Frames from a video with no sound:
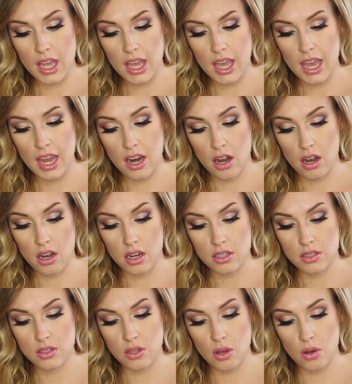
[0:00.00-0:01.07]
hair,
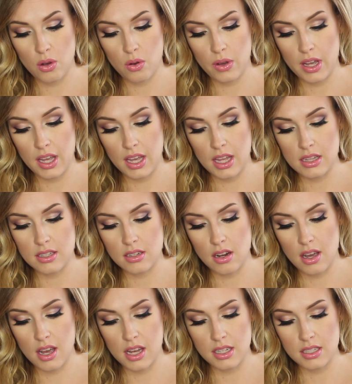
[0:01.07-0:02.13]
so it's
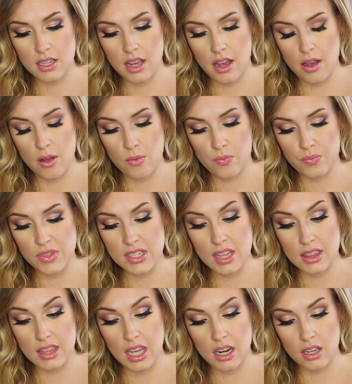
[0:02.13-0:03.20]
not um,
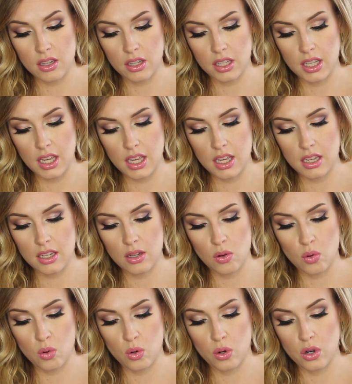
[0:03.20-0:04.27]
synthetic looking
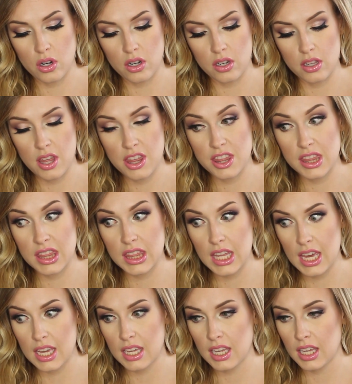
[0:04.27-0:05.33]
or
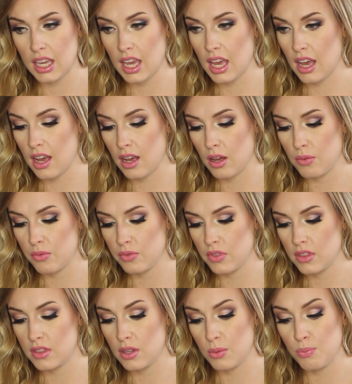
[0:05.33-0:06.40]
thick. Um,
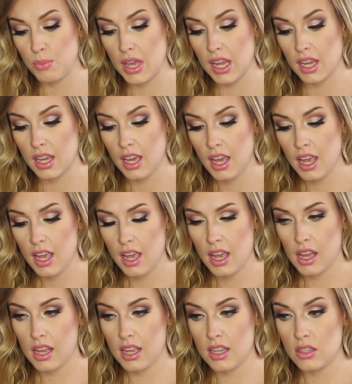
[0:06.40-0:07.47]
the mink
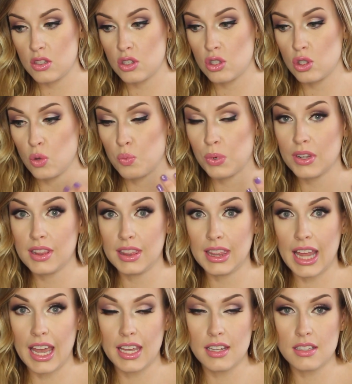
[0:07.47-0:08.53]
is super
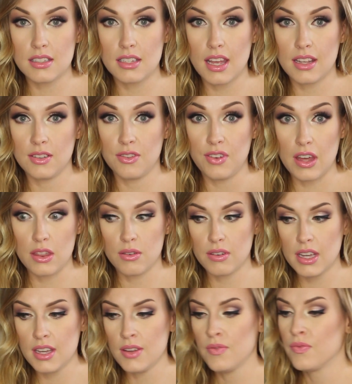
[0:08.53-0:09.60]
light and
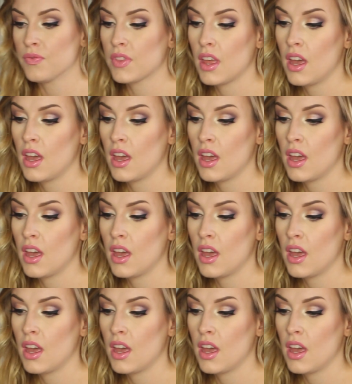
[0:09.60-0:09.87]
feathery.